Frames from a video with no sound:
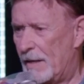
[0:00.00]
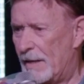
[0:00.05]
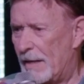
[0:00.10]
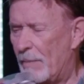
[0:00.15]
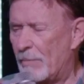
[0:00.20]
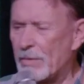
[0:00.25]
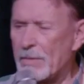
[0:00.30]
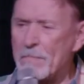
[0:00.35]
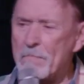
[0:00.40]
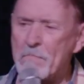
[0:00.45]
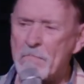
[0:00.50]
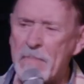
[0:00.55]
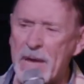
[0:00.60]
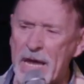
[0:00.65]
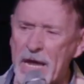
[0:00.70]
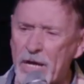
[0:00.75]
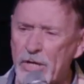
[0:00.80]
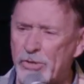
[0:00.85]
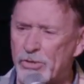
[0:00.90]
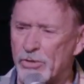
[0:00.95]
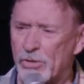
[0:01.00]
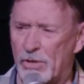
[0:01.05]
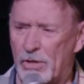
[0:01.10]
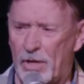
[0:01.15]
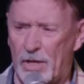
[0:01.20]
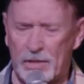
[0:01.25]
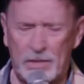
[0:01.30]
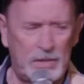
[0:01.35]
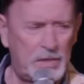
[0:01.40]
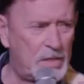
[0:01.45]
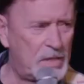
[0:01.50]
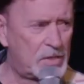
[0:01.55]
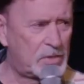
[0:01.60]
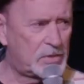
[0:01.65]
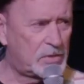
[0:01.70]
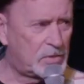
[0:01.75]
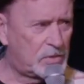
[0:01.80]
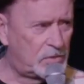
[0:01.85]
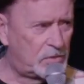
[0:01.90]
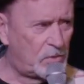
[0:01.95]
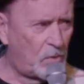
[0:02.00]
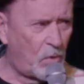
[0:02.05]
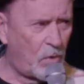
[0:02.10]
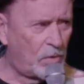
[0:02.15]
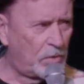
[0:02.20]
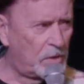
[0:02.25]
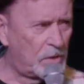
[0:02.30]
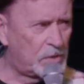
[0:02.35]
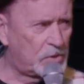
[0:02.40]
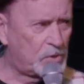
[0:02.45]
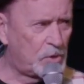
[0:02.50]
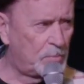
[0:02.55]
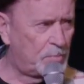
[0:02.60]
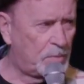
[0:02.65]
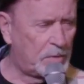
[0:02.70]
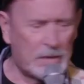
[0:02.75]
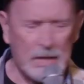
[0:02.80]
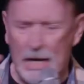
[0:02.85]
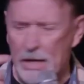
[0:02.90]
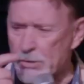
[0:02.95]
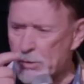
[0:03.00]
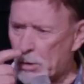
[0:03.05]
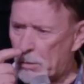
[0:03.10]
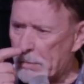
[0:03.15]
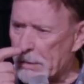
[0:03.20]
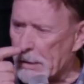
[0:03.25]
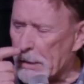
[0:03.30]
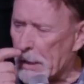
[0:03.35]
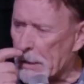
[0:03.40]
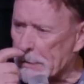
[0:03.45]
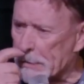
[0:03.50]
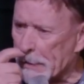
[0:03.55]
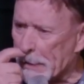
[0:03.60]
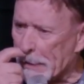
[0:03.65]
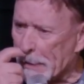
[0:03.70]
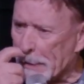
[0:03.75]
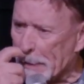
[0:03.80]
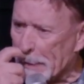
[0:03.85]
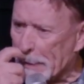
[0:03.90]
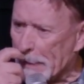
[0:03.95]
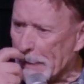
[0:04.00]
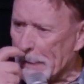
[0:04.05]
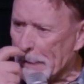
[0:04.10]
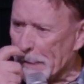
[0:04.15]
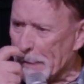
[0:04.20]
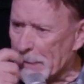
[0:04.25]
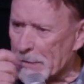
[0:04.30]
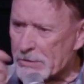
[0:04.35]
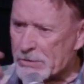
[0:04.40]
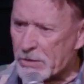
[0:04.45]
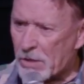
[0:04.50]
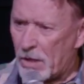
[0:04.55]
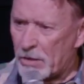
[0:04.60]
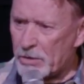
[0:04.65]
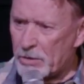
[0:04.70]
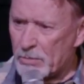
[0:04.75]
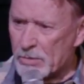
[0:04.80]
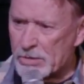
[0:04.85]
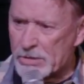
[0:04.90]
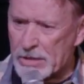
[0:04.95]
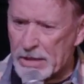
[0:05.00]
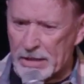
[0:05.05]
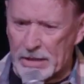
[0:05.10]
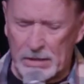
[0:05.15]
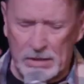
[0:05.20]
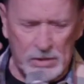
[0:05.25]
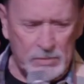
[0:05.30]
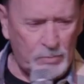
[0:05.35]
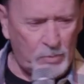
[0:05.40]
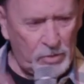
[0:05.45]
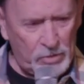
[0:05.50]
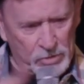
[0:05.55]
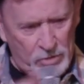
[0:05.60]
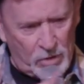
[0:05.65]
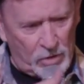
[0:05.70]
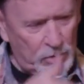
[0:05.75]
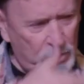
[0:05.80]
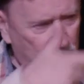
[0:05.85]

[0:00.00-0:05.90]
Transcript: I want to major on this door of the supernatural, because, you know, the song you were singing this morning, songs